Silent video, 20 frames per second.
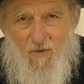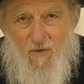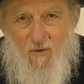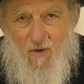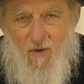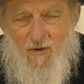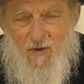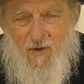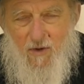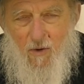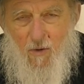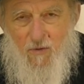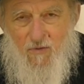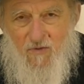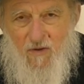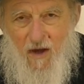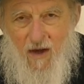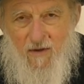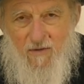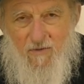already co
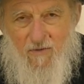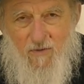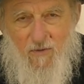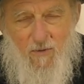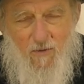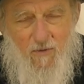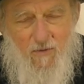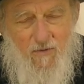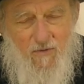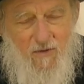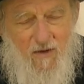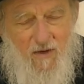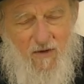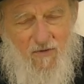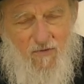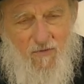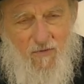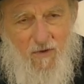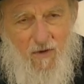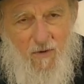signed to, to
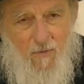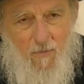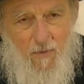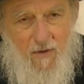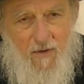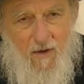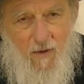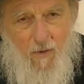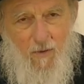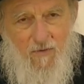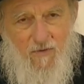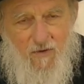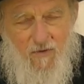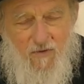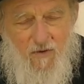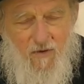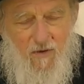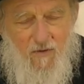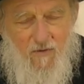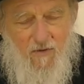history, but there was
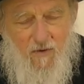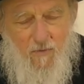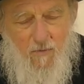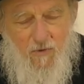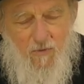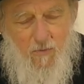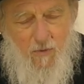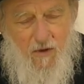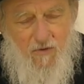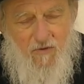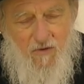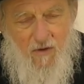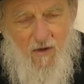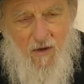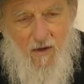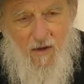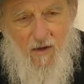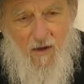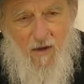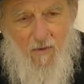there's an expression
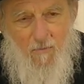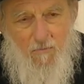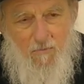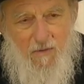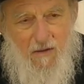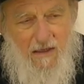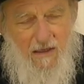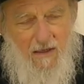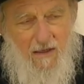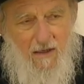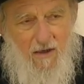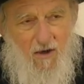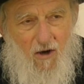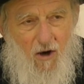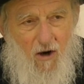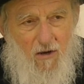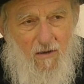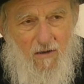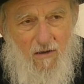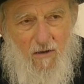bleeding
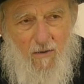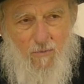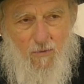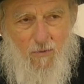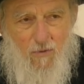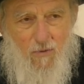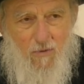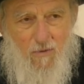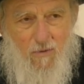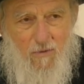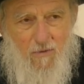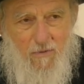heart liberal.